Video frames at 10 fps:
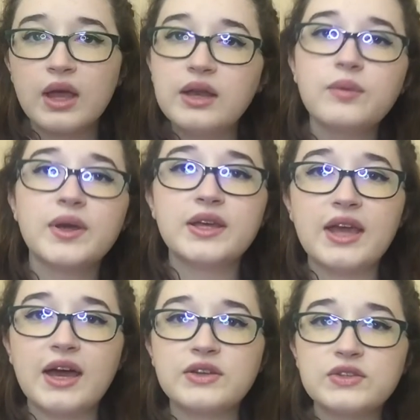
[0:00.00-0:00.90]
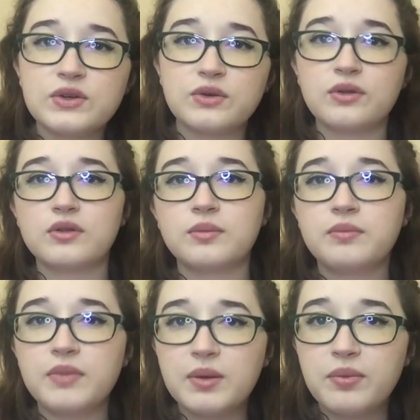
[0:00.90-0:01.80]
Anyway, yeah, so the
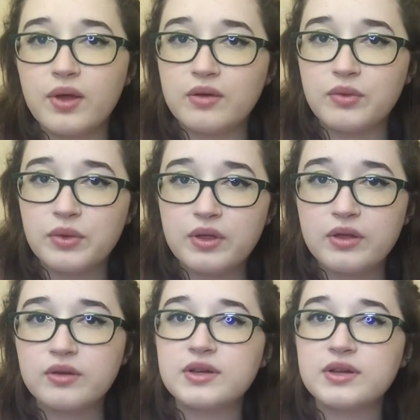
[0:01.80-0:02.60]
main plot of Othello